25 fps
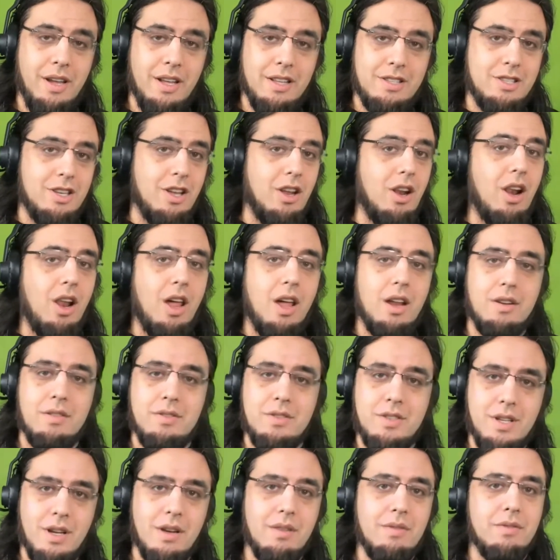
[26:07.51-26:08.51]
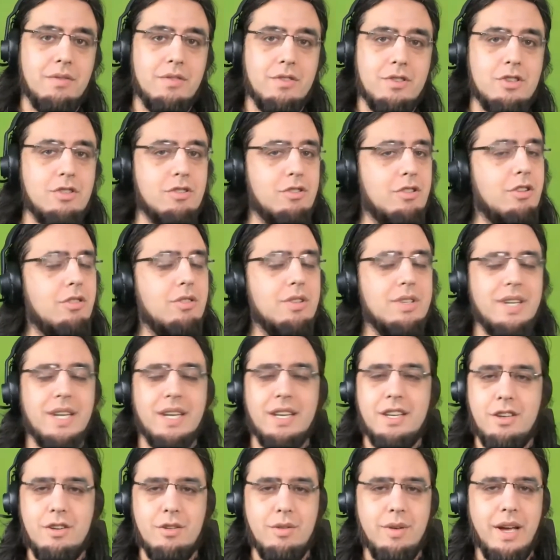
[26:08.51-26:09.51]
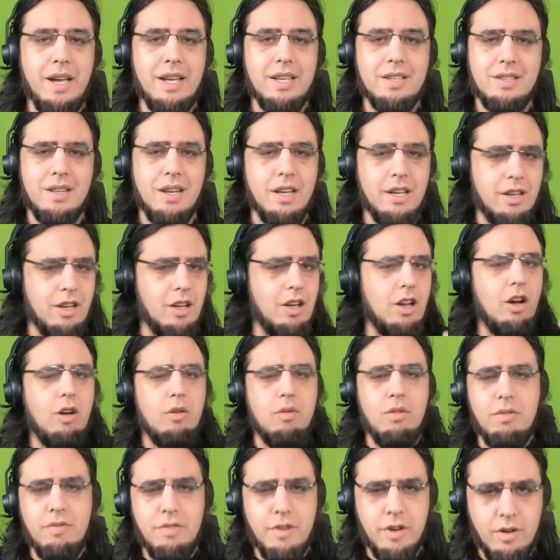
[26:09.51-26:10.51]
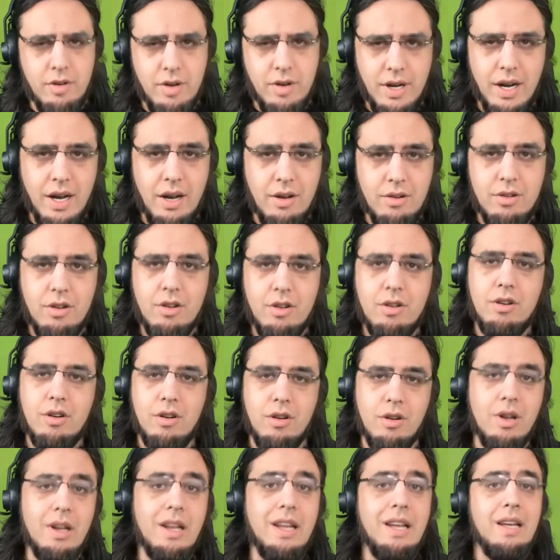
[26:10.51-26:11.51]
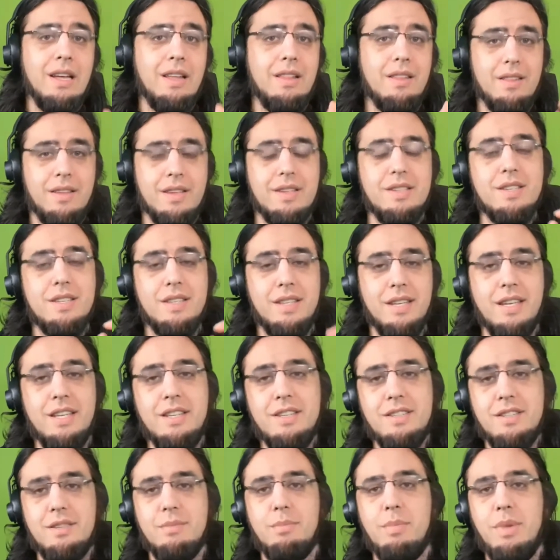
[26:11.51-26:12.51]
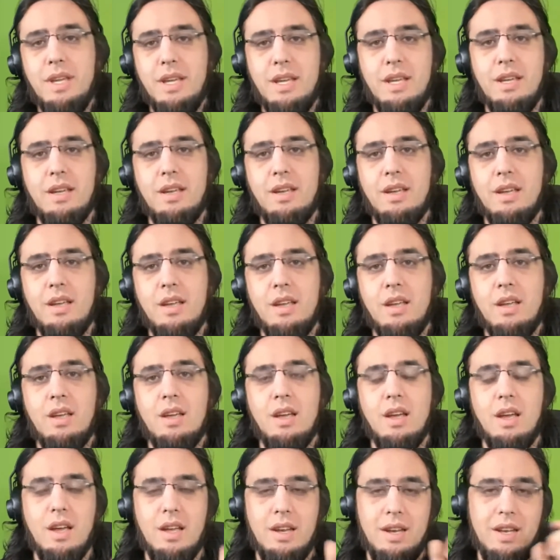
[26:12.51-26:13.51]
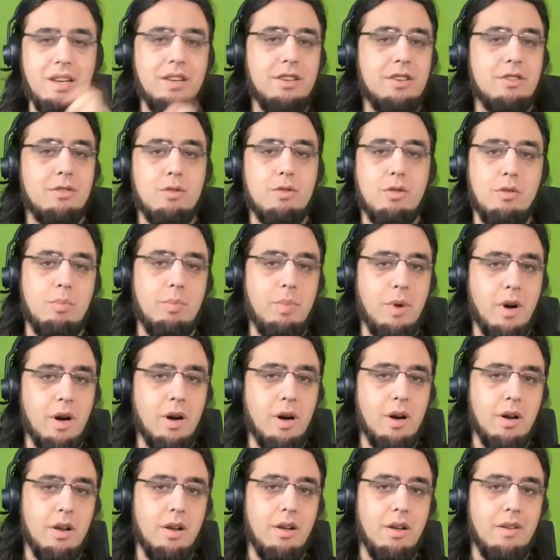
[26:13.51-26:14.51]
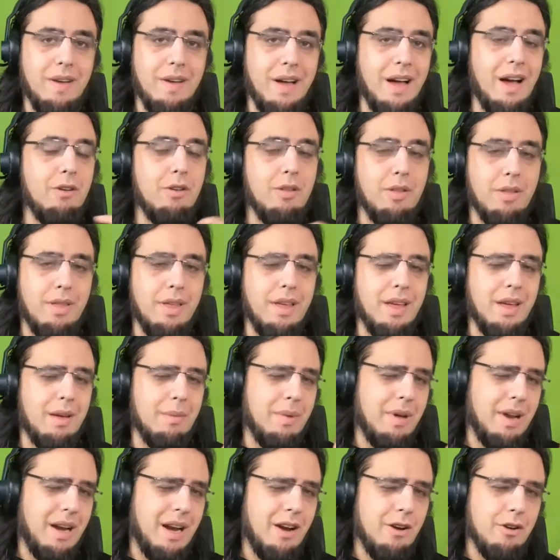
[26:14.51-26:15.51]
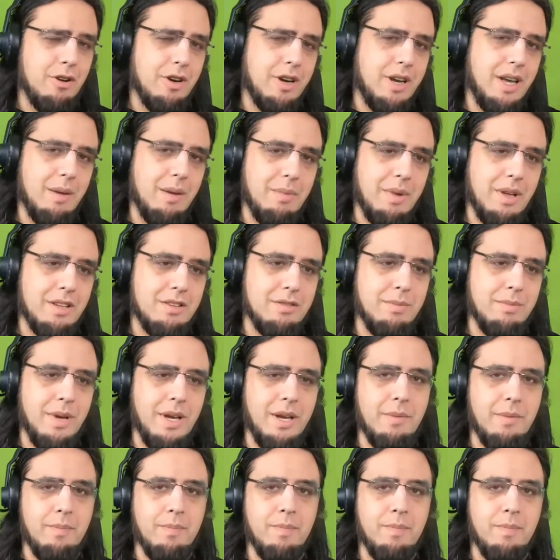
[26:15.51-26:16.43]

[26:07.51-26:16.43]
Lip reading: It's a lot of stuff. So don't take QA as like, oh, we'll figure it out. No. This needs to be an integral part of how you think about how your game gets made.